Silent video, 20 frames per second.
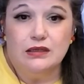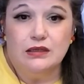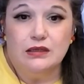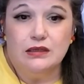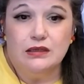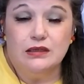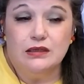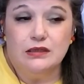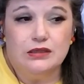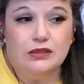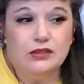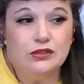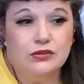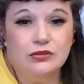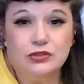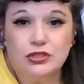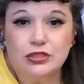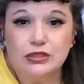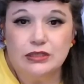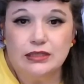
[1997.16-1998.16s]

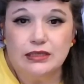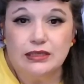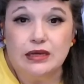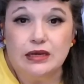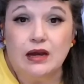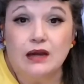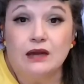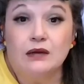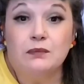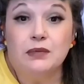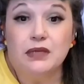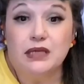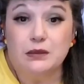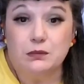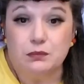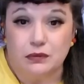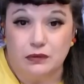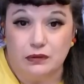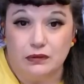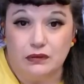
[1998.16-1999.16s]
usually young
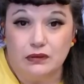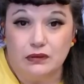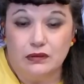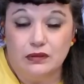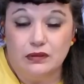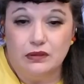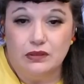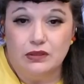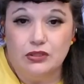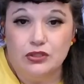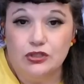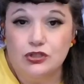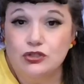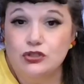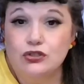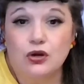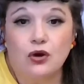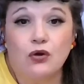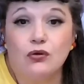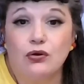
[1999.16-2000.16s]
people
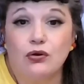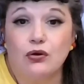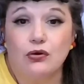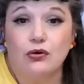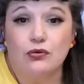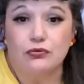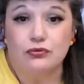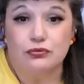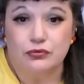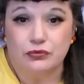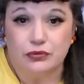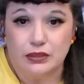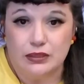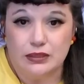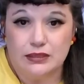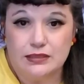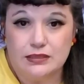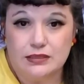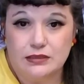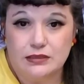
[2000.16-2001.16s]
don't go through
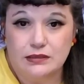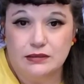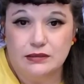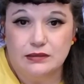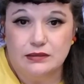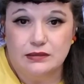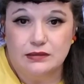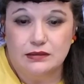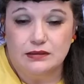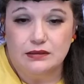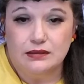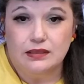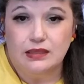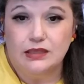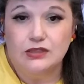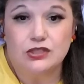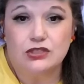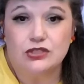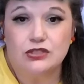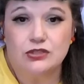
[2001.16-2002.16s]
this. They
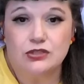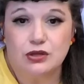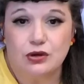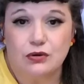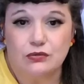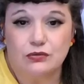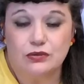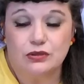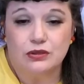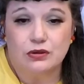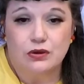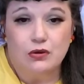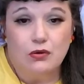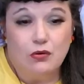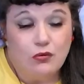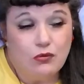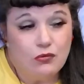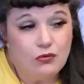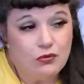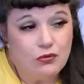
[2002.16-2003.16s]
just don't.
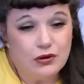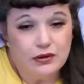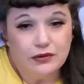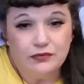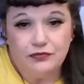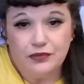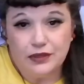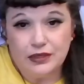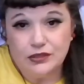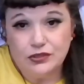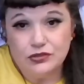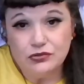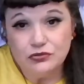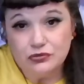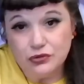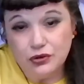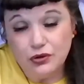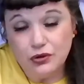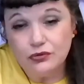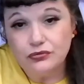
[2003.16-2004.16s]
Or if they do
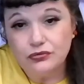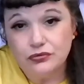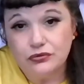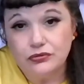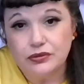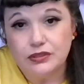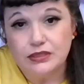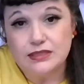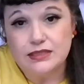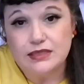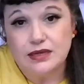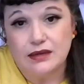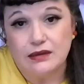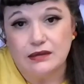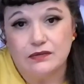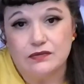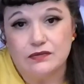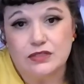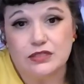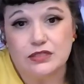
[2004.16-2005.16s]
go through this kind of
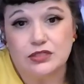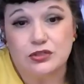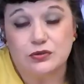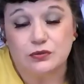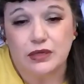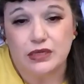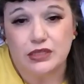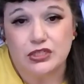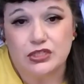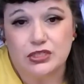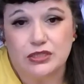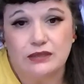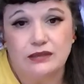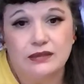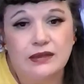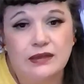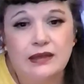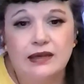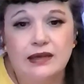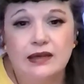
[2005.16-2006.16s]
situation,
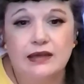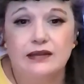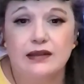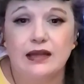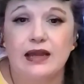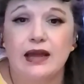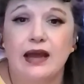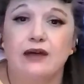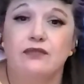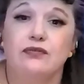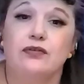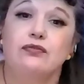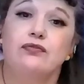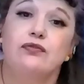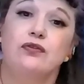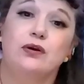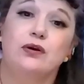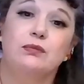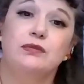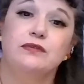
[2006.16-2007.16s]
they have a
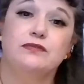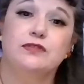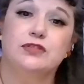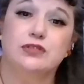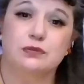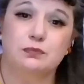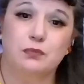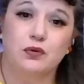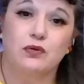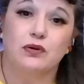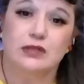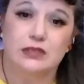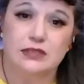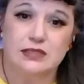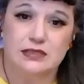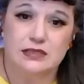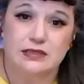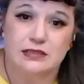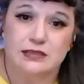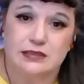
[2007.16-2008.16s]
form of support
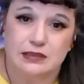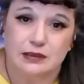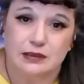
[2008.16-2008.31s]
system,